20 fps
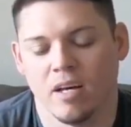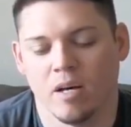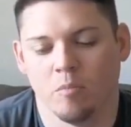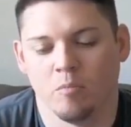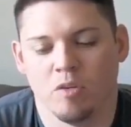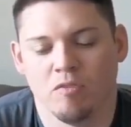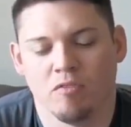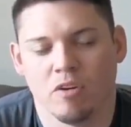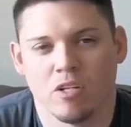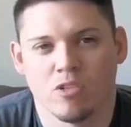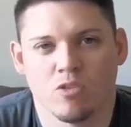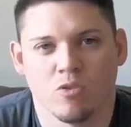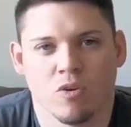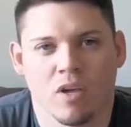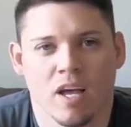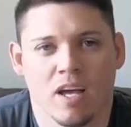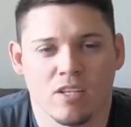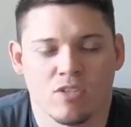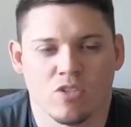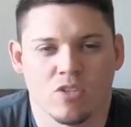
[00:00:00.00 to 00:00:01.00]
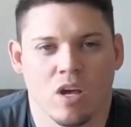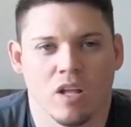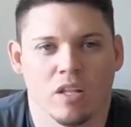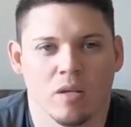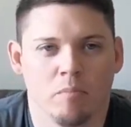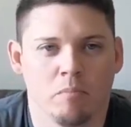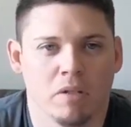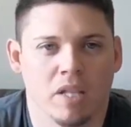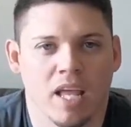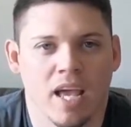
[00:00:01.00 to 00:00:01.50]
You've also got
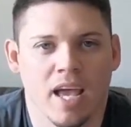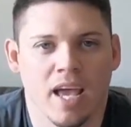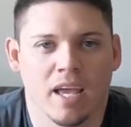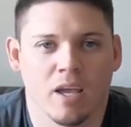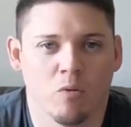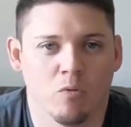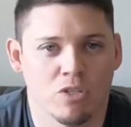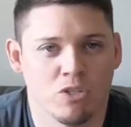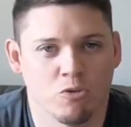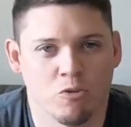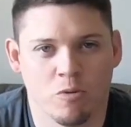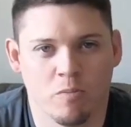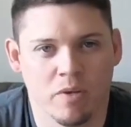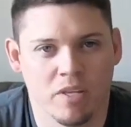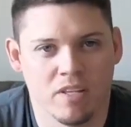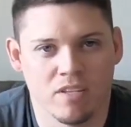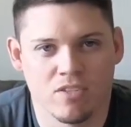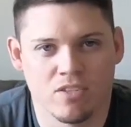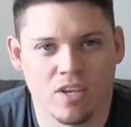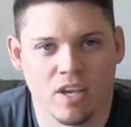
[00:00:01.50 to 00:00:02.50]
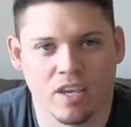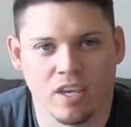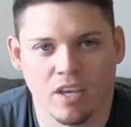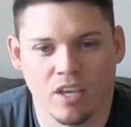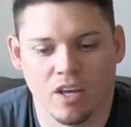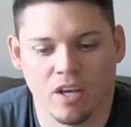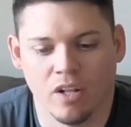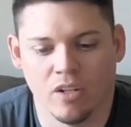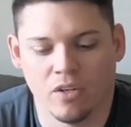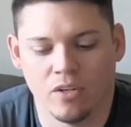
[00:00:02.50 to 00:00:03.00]
solid black, which would be the second
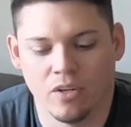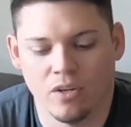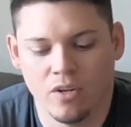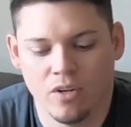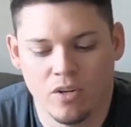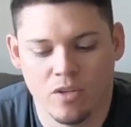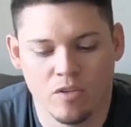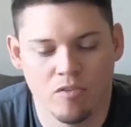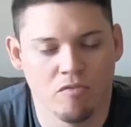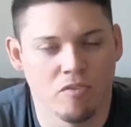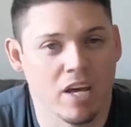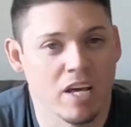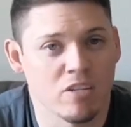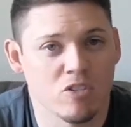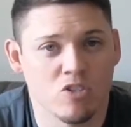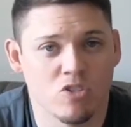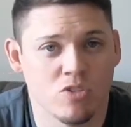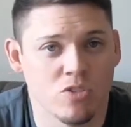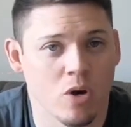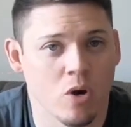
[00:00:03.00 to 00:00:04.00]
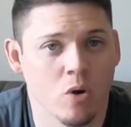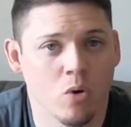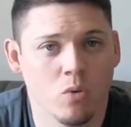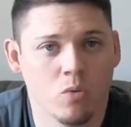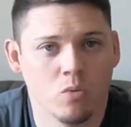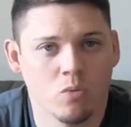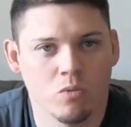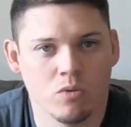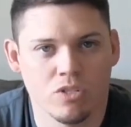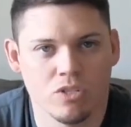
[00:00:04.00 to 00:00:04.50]
color. You've got
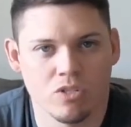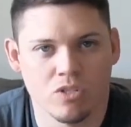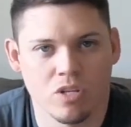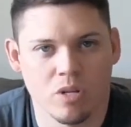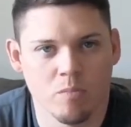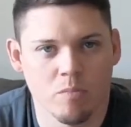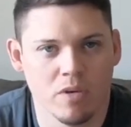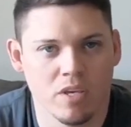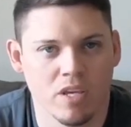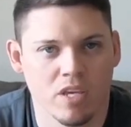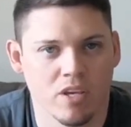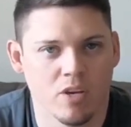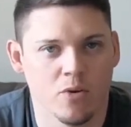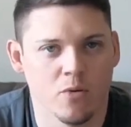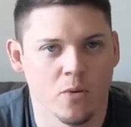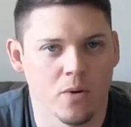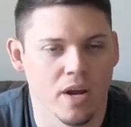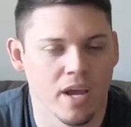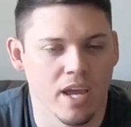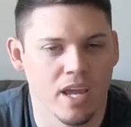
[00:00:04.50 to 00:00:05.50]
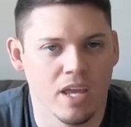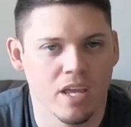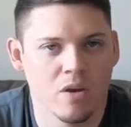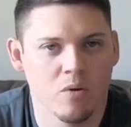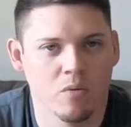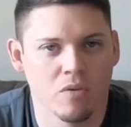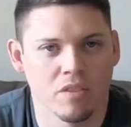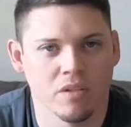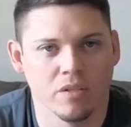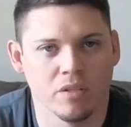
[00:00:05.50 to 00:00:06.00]
stone, which is going to be gray
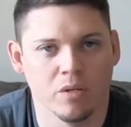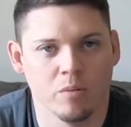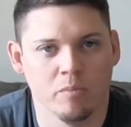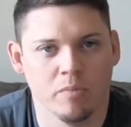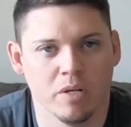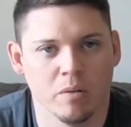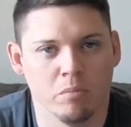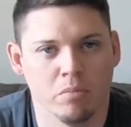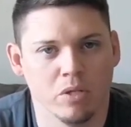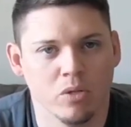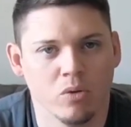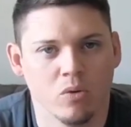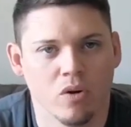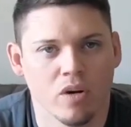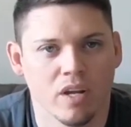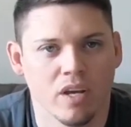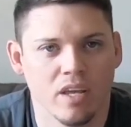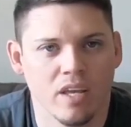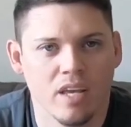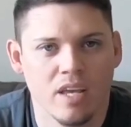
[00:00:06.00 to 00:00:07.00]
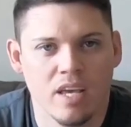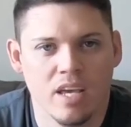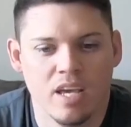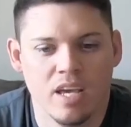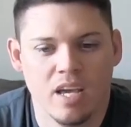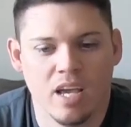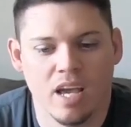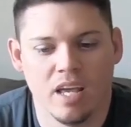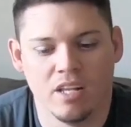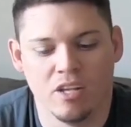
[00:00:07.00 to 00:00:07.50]
with a little bit of blue on it.
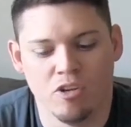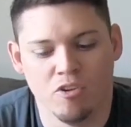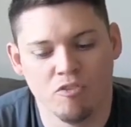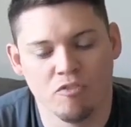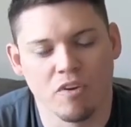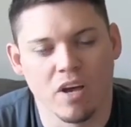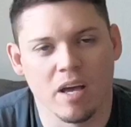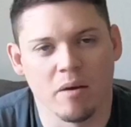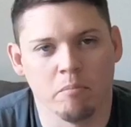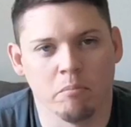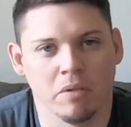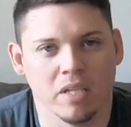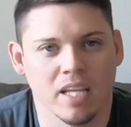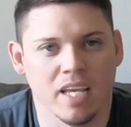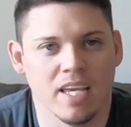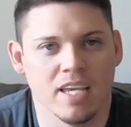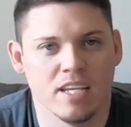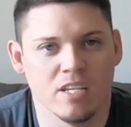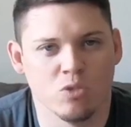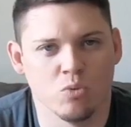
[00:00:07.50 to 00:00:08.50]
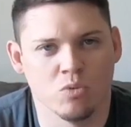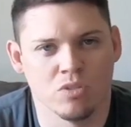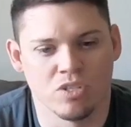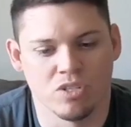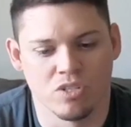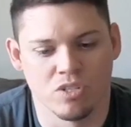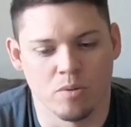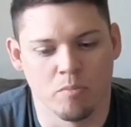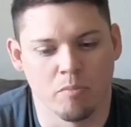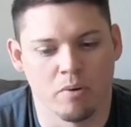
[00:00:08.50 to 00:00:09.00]
And you've got blaze, which
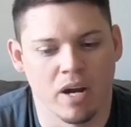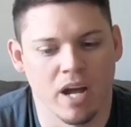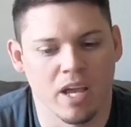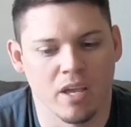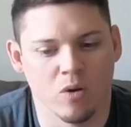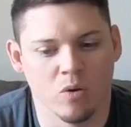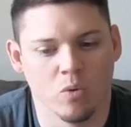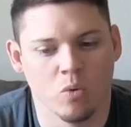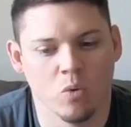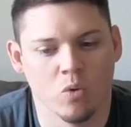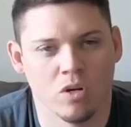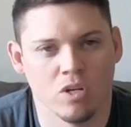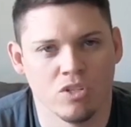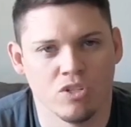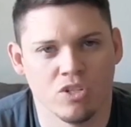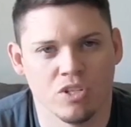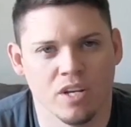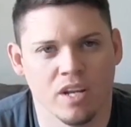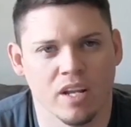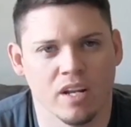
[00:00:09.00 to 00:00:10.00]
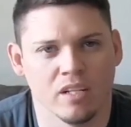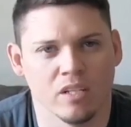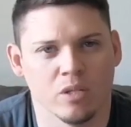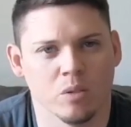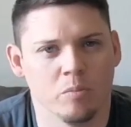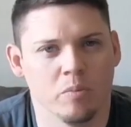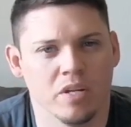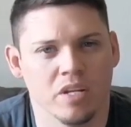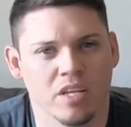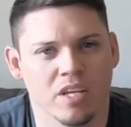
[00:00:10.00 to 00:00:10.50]
is a bright orange and a
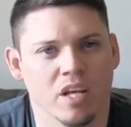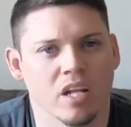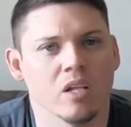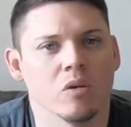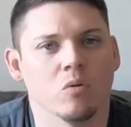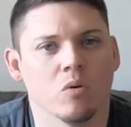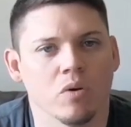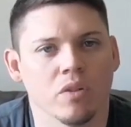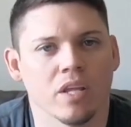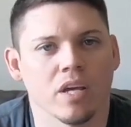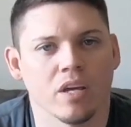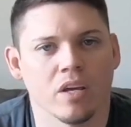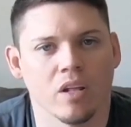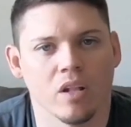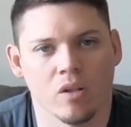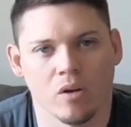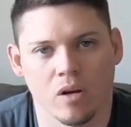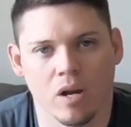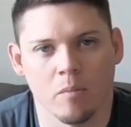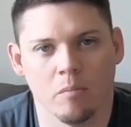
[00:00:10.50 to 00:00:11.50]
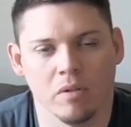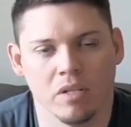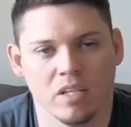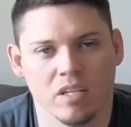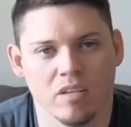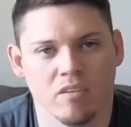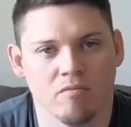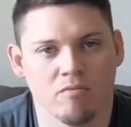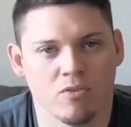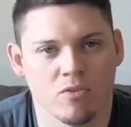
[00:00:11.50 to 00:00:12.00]
little bit of yellow on that color, I
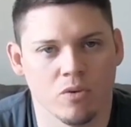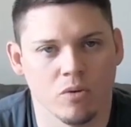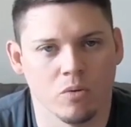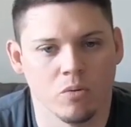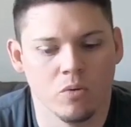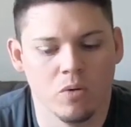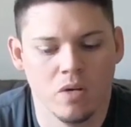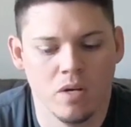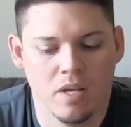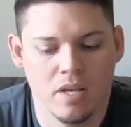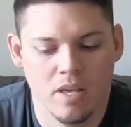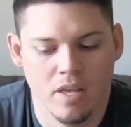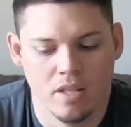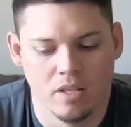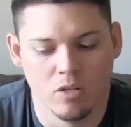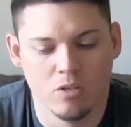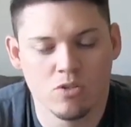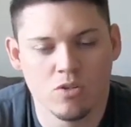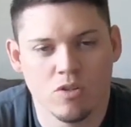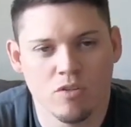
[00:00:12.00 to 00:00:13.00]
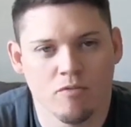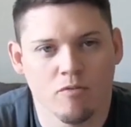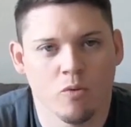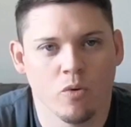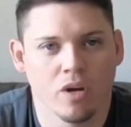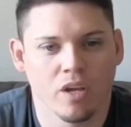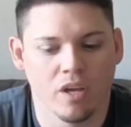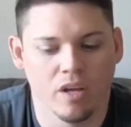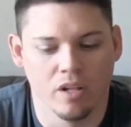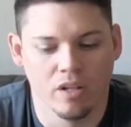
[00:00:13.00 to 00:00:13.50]
believe. So those are the
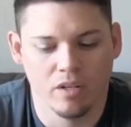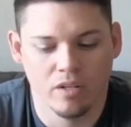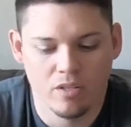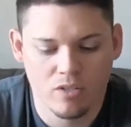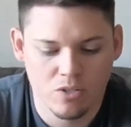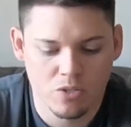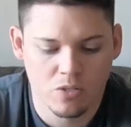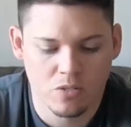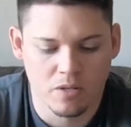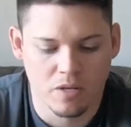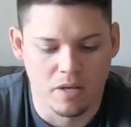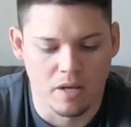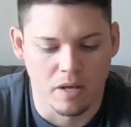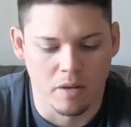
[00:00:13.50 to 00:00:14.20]
4 colors.